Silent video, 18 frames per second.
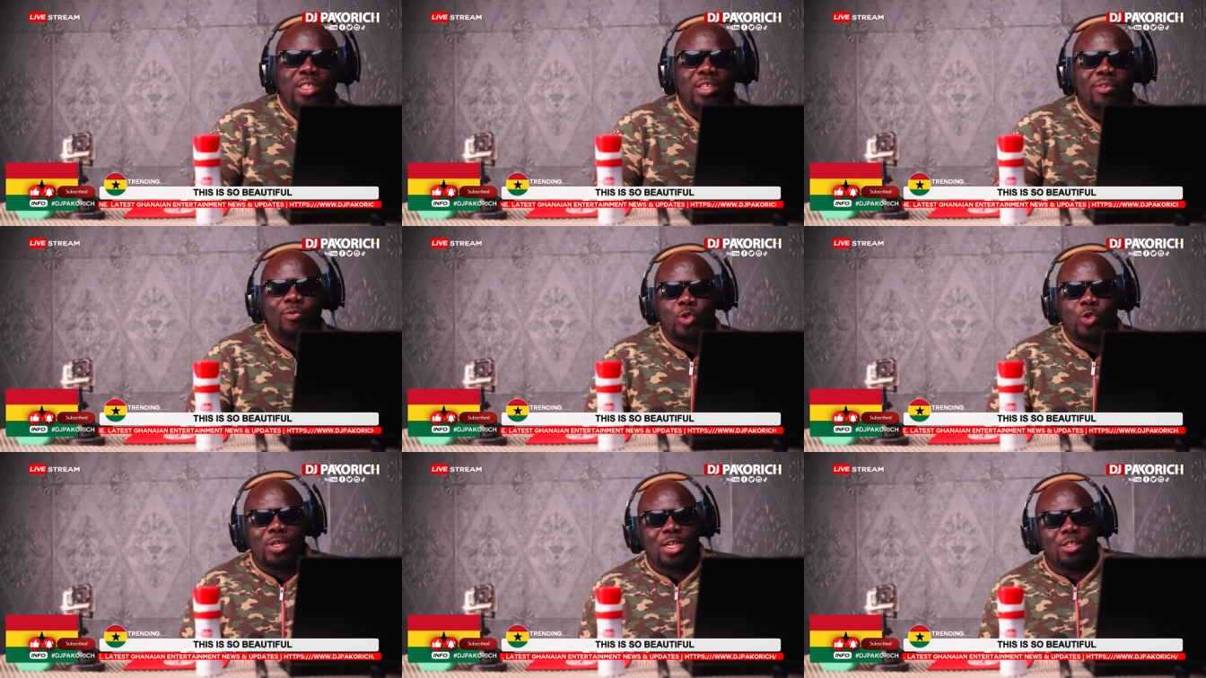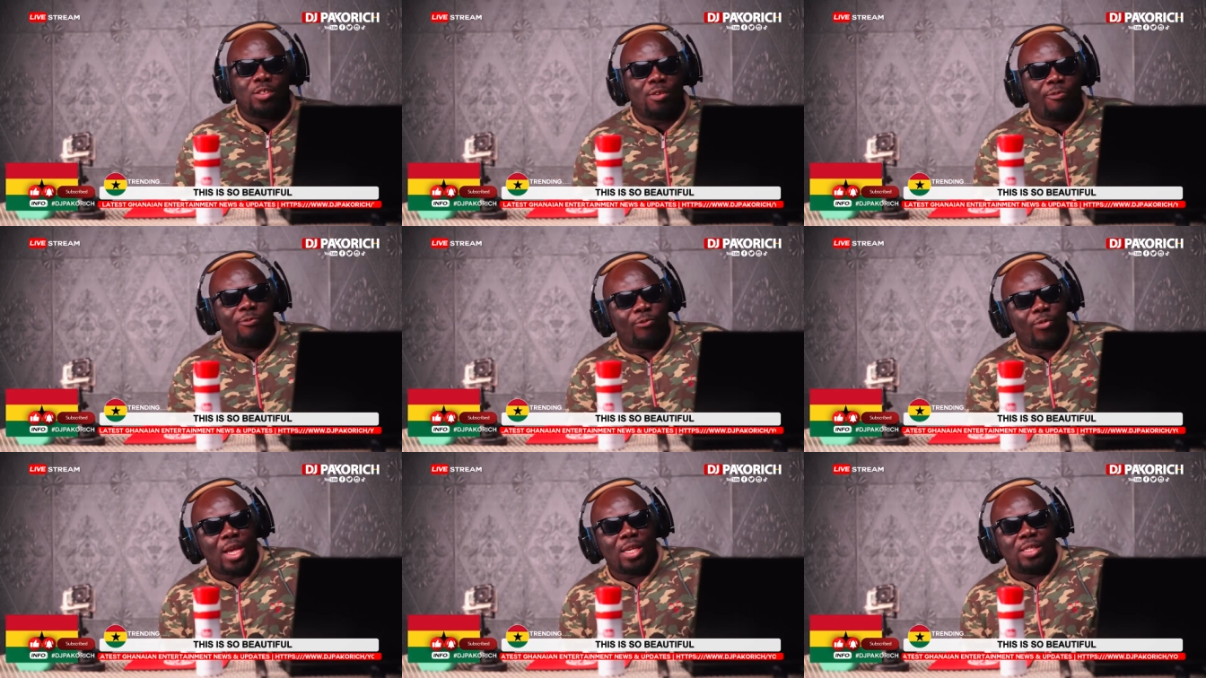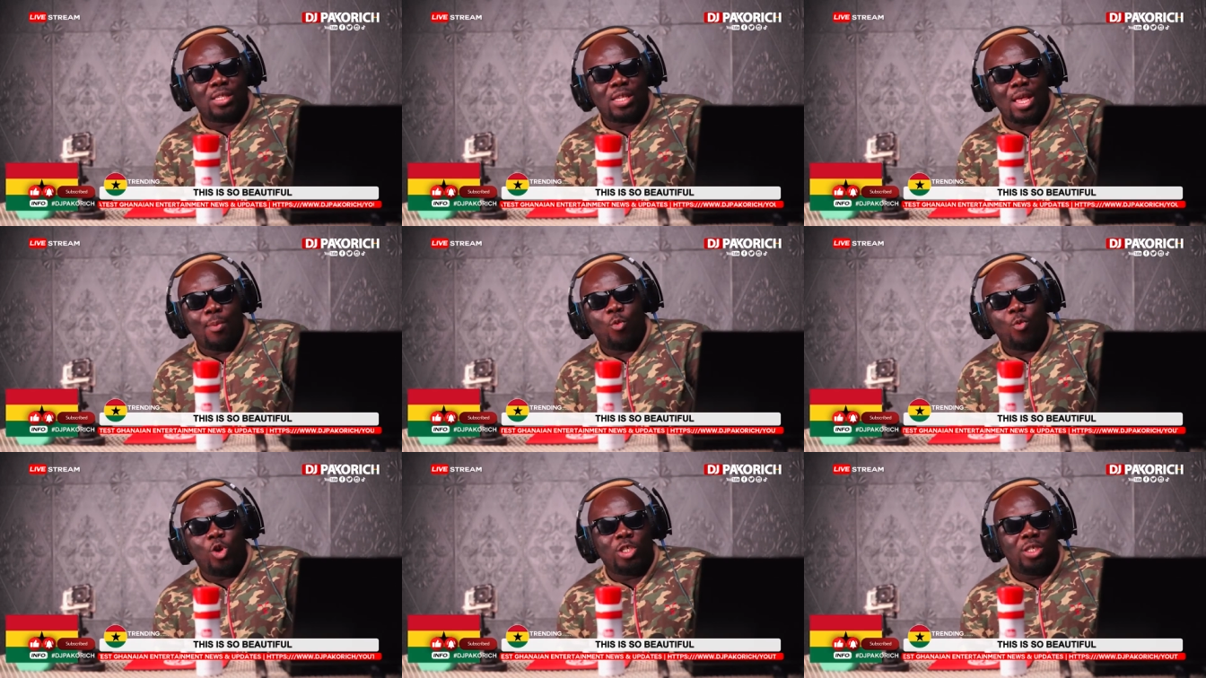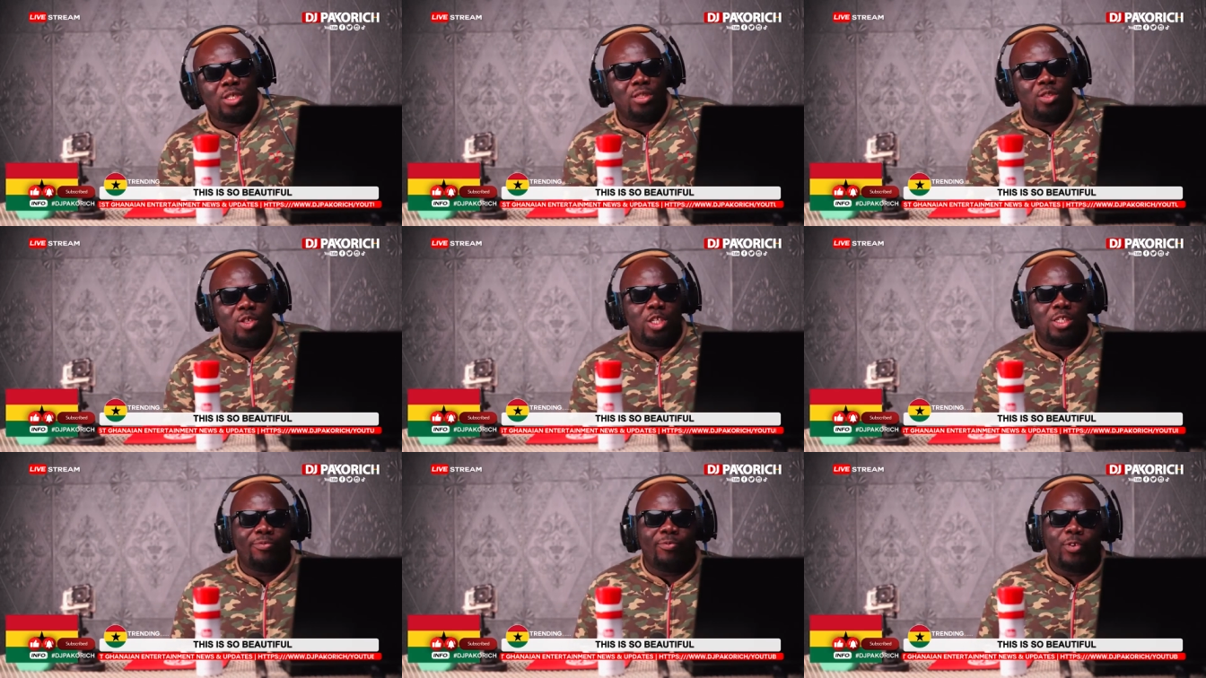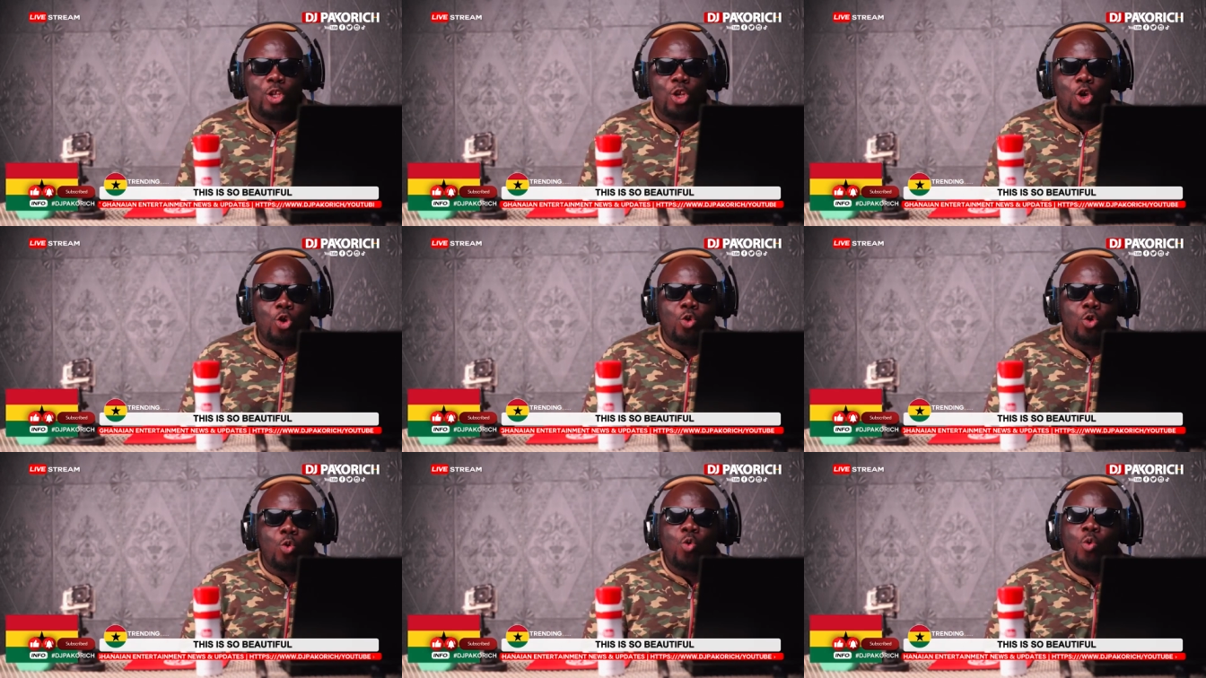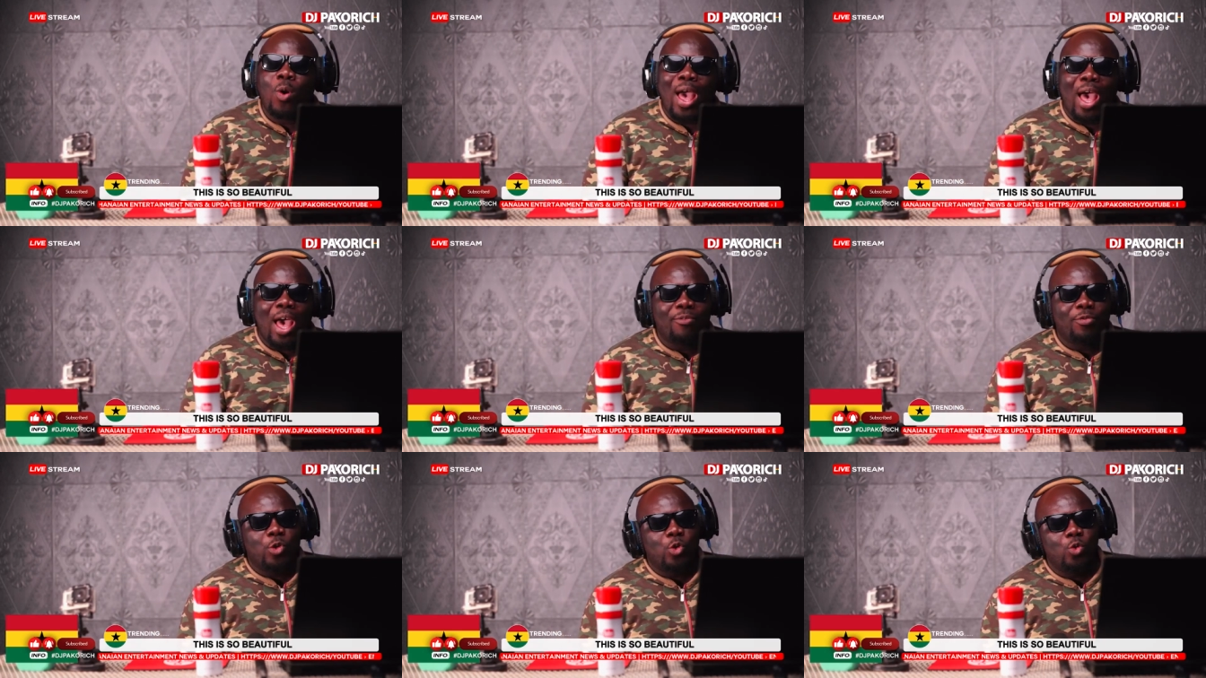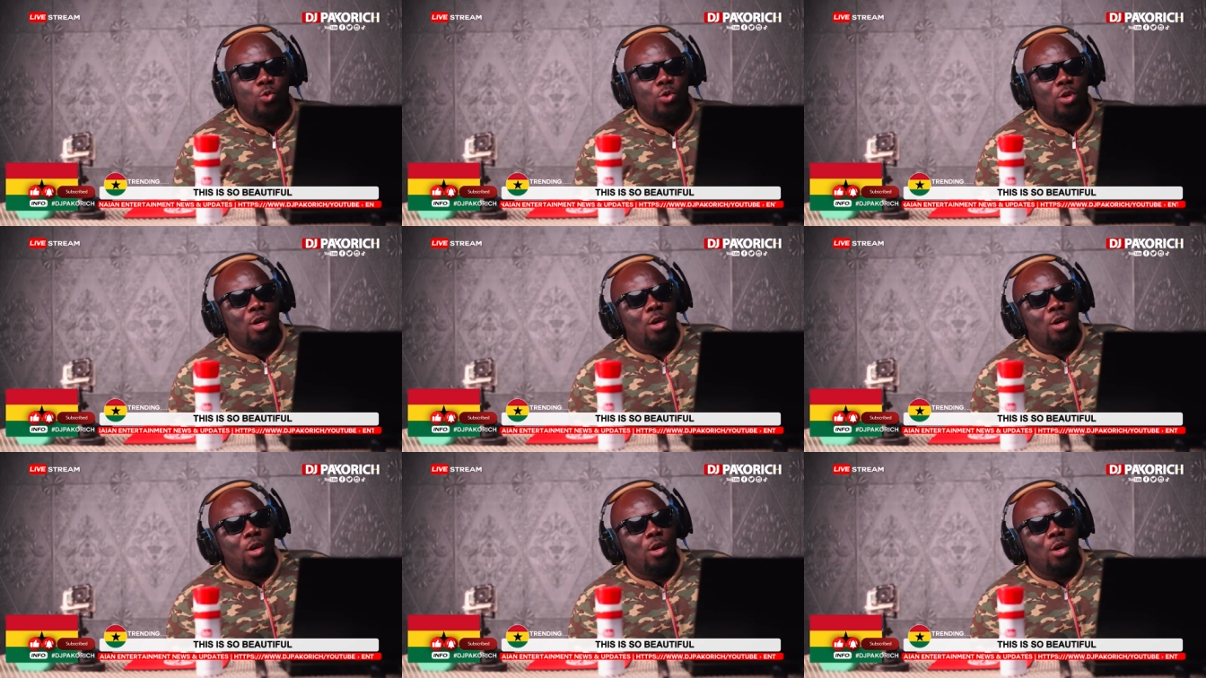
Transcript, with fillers: If today is the first time watching this video, you have to